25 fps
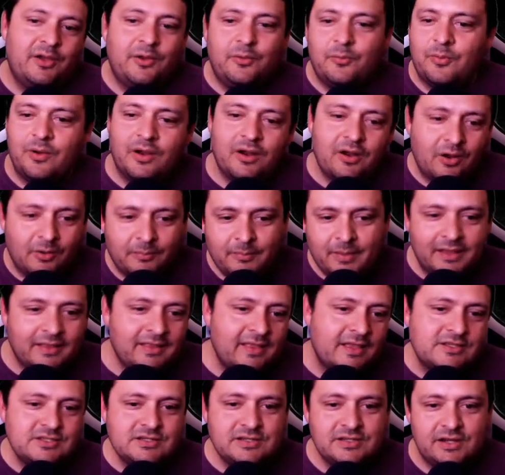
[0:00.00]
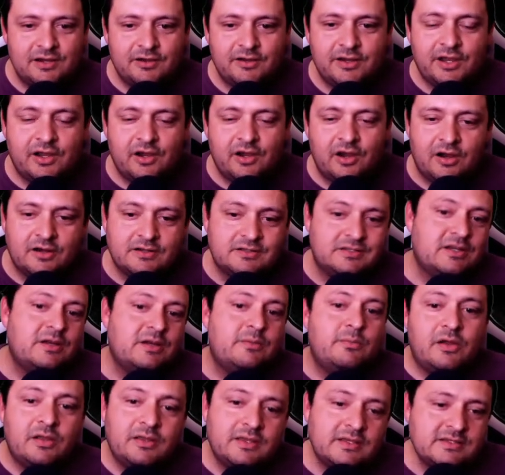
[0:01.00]
Where are my legendary cards?
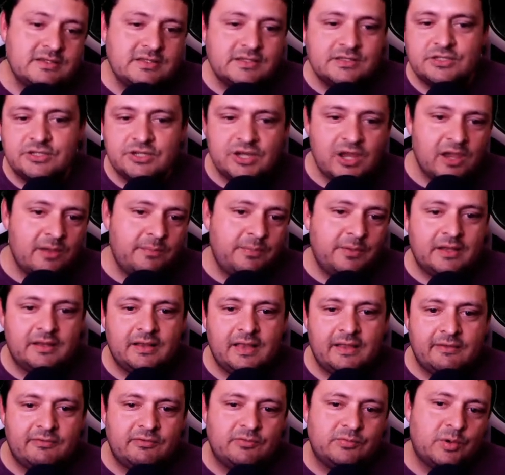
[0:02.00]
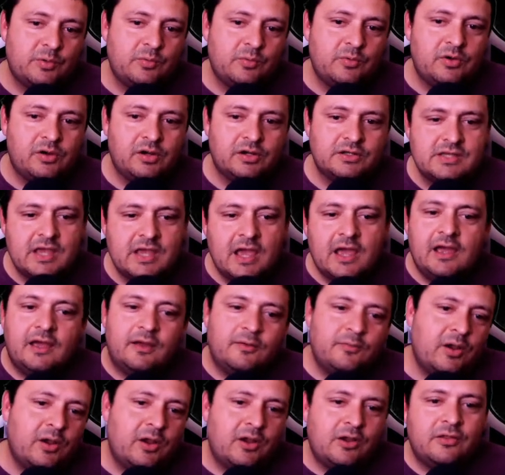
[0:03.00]
Come on, this is champion level rewards.
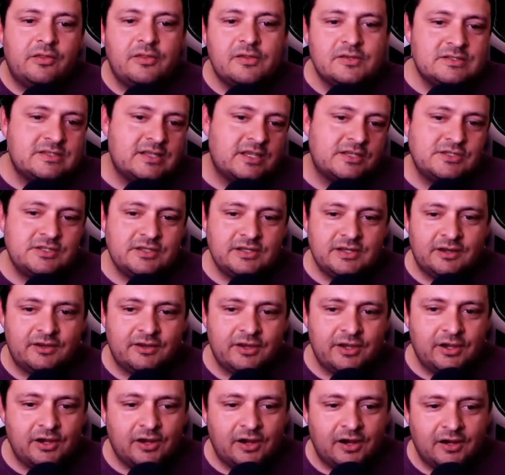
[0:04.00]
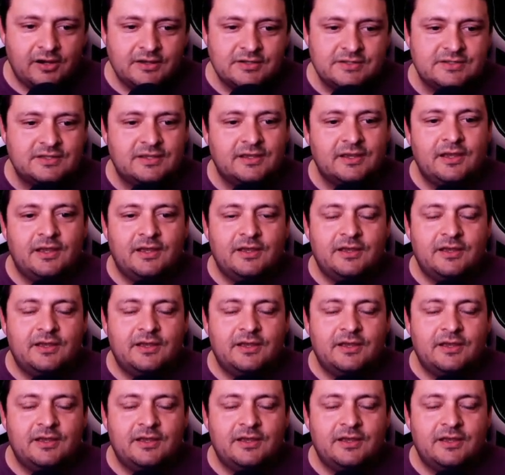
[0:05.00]
Where are those legendary cards?